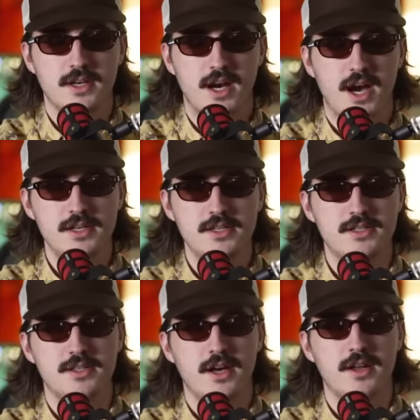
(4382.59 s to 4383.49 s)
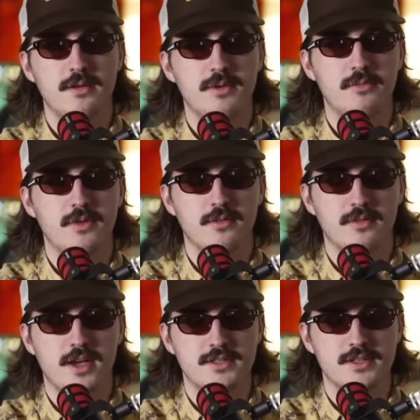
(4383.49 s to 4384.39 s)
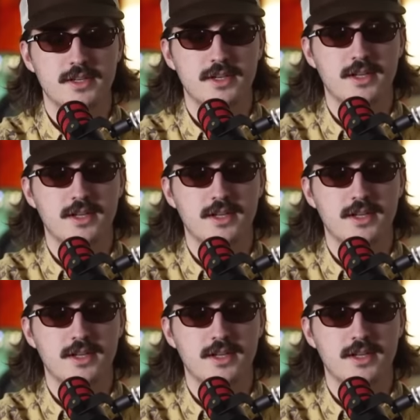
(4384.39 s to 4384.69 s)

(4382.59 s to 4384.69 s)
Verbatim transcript: I just thought I'd be more invested in it,